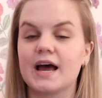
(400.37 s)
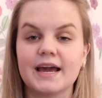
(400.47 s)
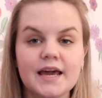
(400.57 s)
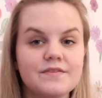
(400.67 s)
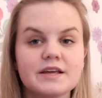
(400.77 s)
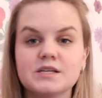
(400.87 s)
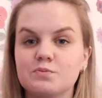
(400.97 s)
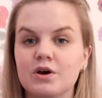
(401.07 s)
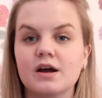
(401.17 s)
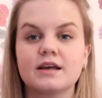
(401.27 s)
I gave this
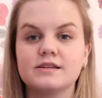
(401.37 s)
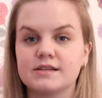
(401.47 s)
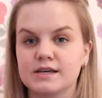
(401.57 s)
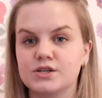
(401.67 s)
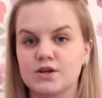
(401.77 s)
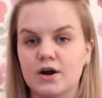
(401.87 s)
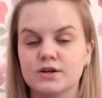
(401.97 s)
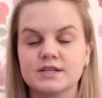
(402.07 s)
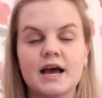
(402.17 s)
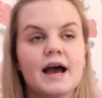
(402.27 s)
book 6
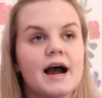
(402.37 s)
stars.